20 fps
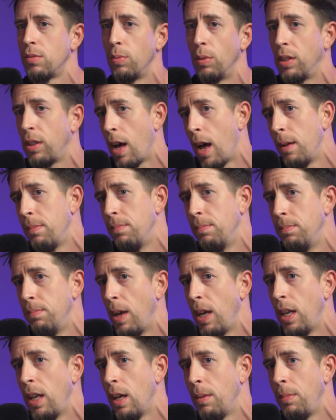When God
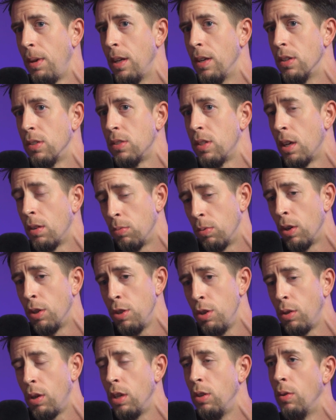made him, he just said, well,
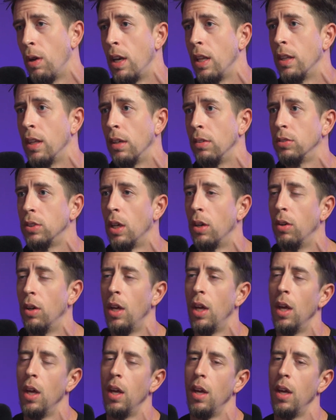you can do anything. So